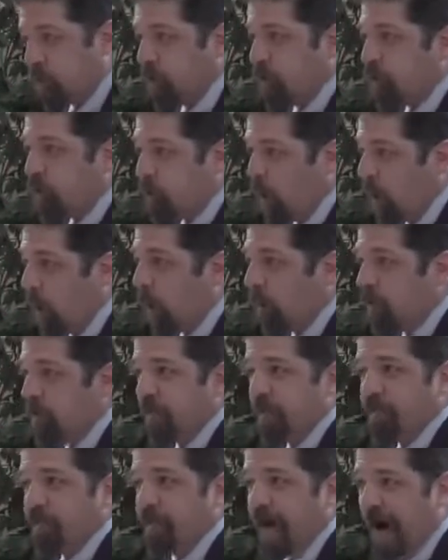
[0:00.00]
source,
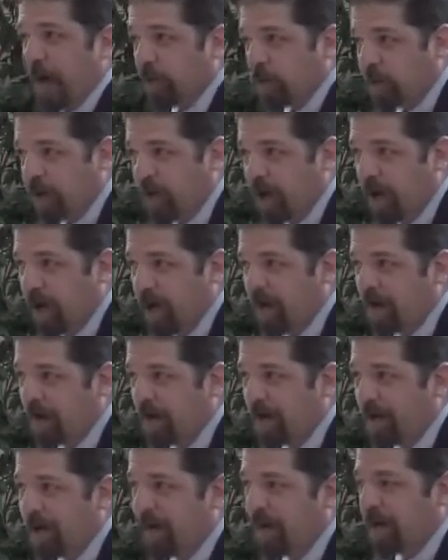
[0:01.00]
the fountainhead
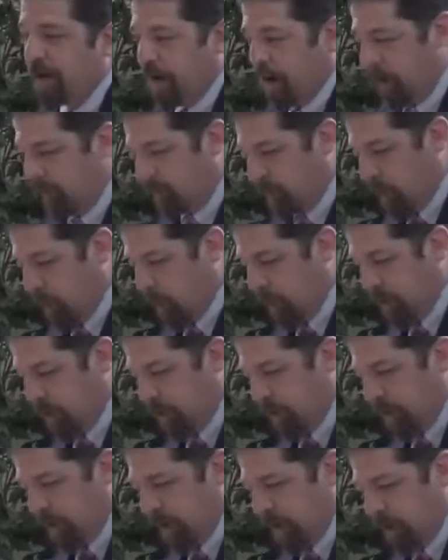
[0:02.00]
from
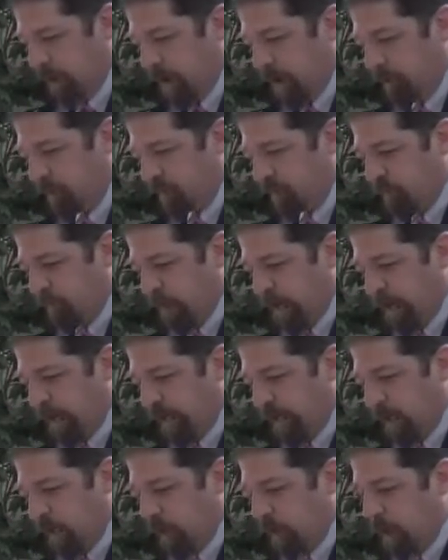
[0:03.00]
which this comes from many
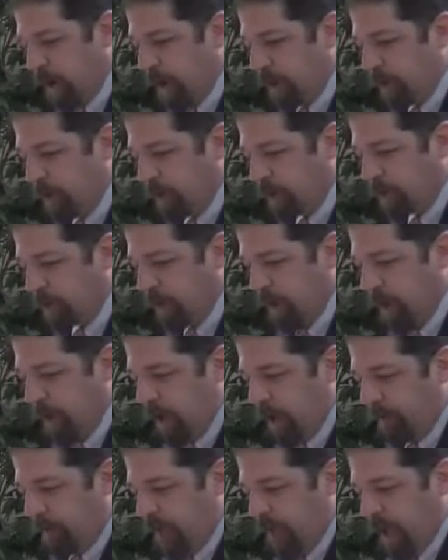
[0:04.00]
later writers,
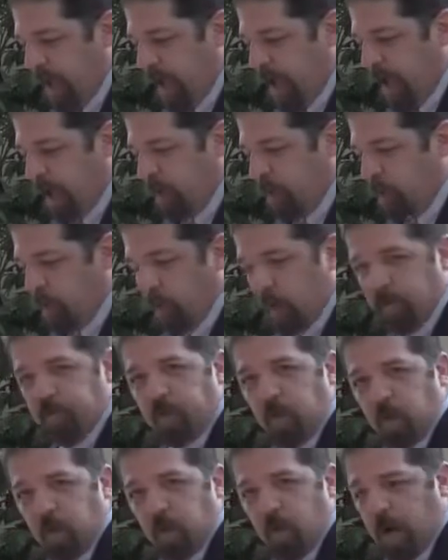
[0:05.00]
and
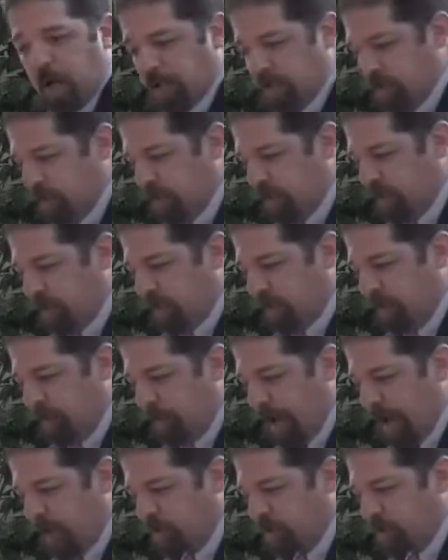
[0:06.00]
Warfield was the
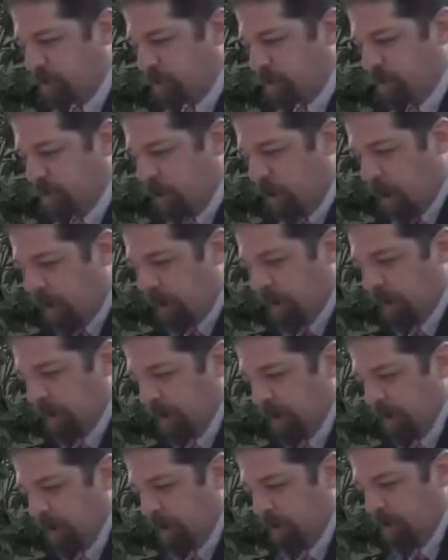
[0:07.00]
best to
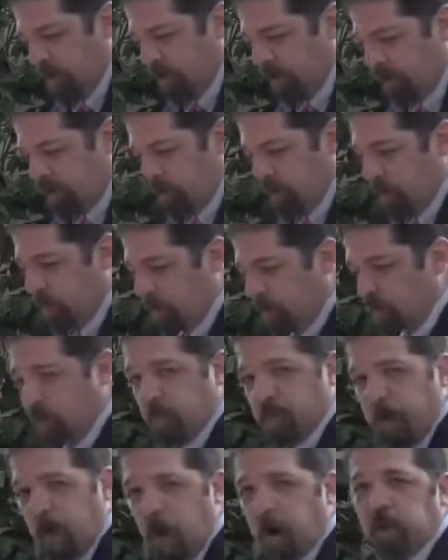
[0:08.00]
articulate this view. So
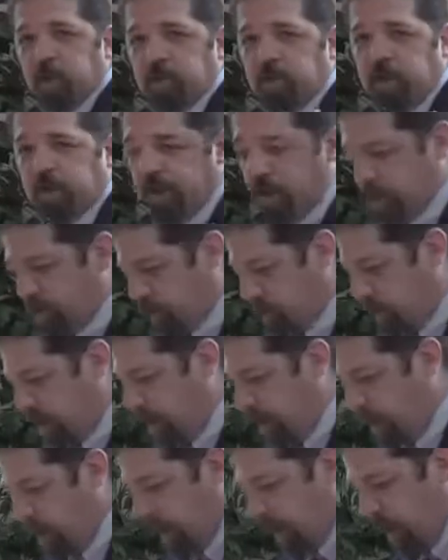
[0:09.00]
pardon some of these
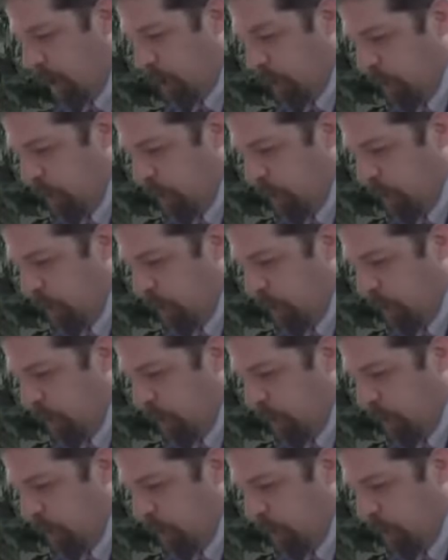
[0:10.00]
long